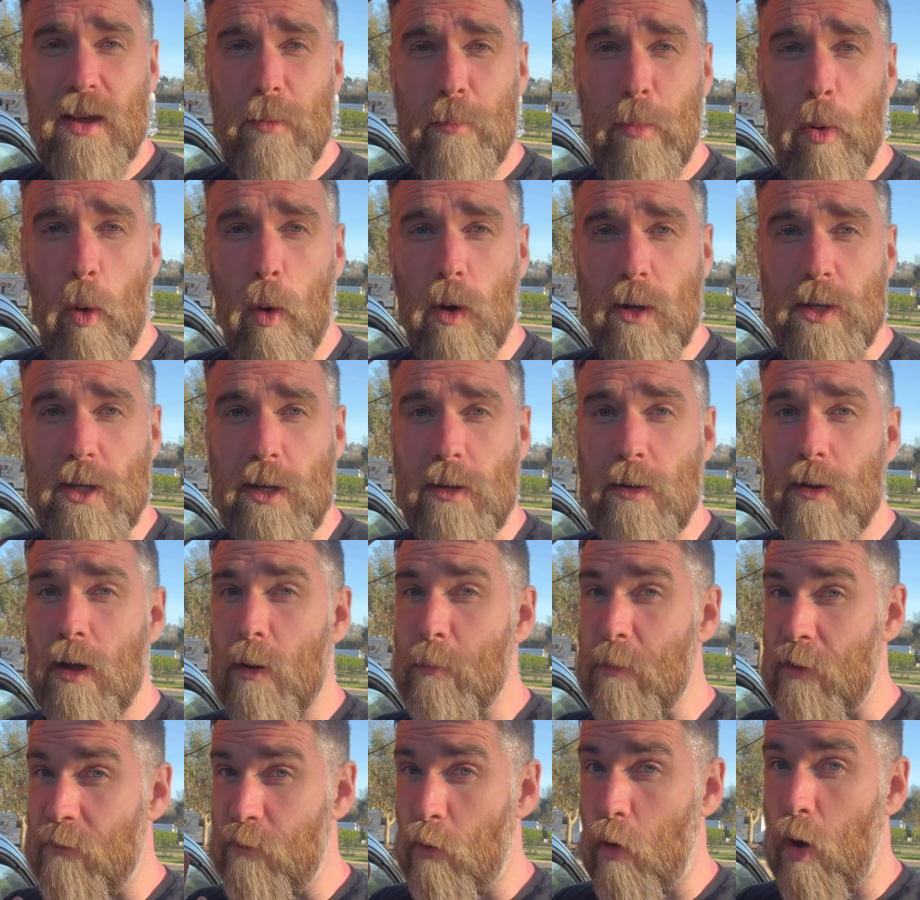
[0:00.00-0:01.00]

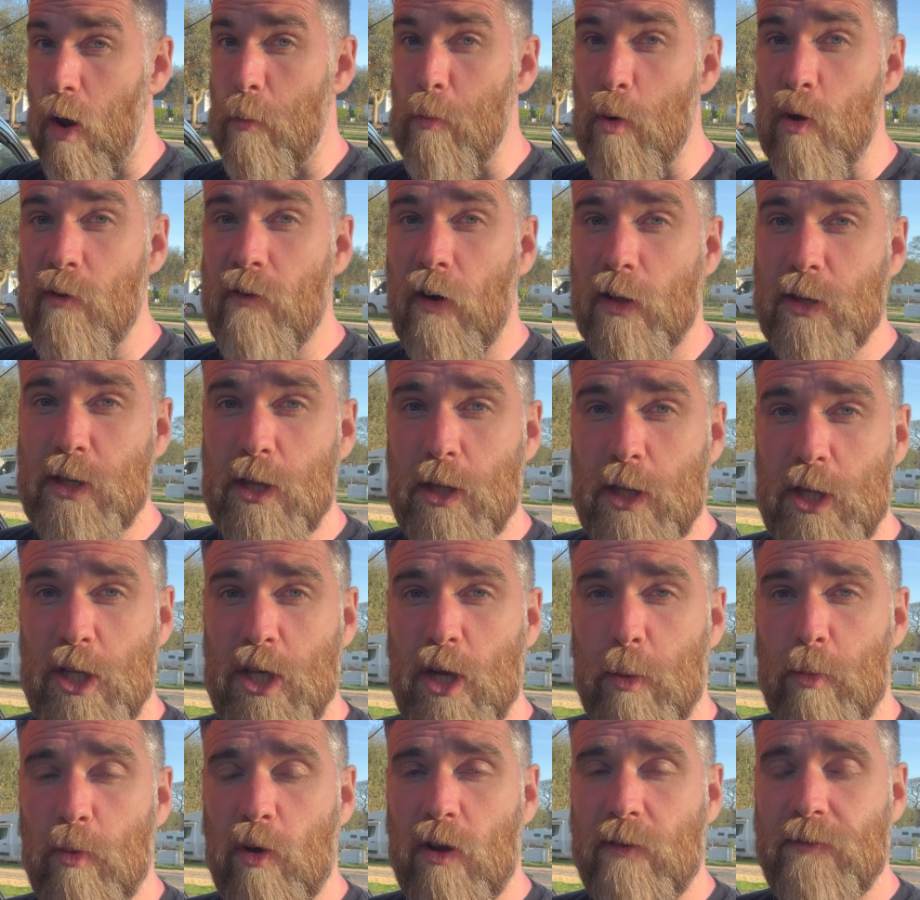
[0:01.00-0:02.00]
important before I move on to the
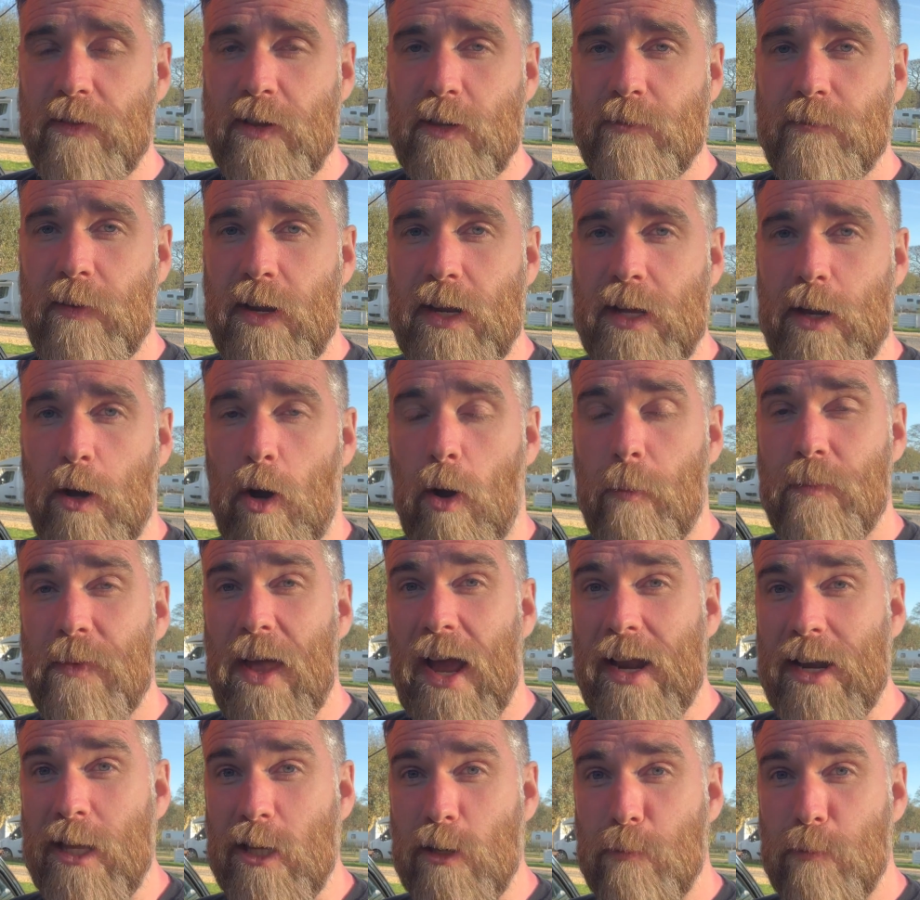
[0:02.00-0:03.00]
summary of this video, and it's